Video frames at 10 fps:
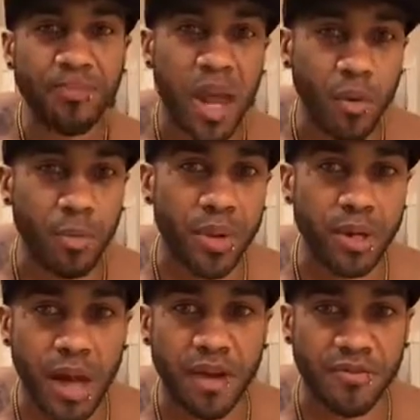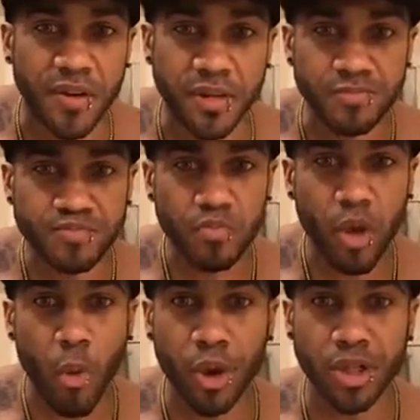and it would be a lot of fun.
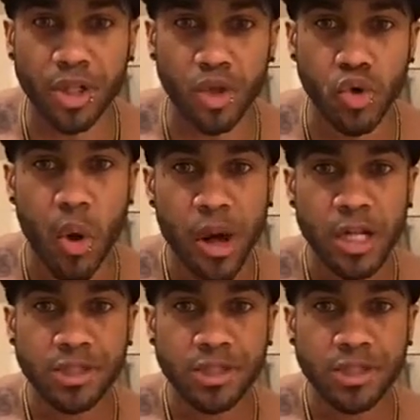We're going to do